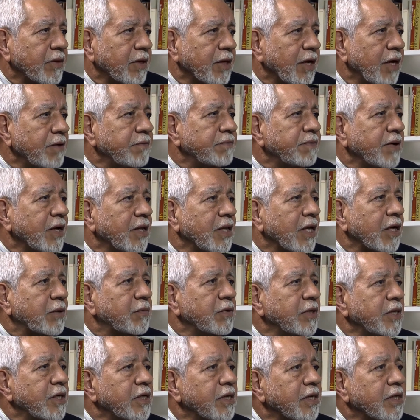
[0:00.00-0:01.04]
I felt like
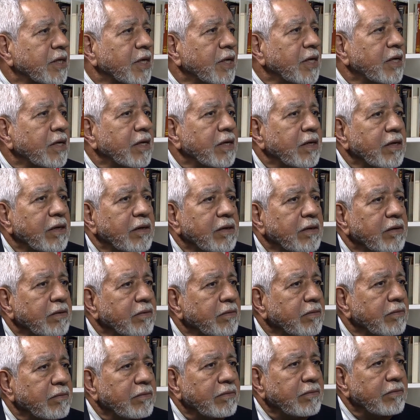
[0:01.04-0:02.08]
we needed,
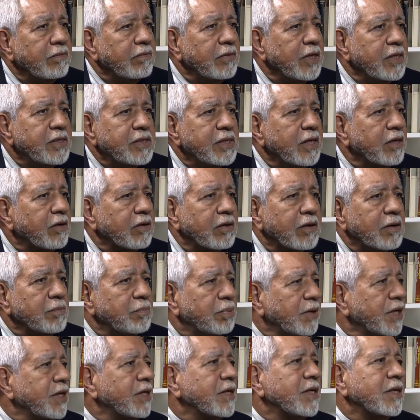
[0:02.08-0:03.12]
let's say,
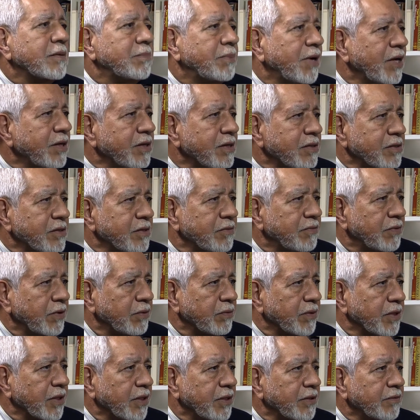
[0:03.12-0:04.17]
complete independence, if you
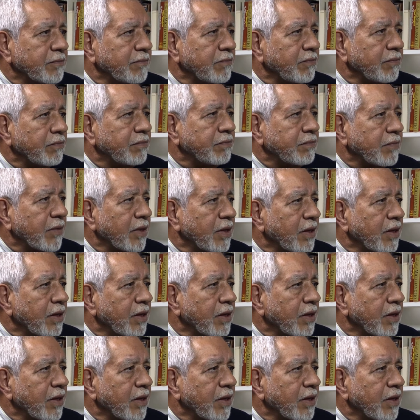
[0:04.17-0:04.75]
will. Mm-hmm.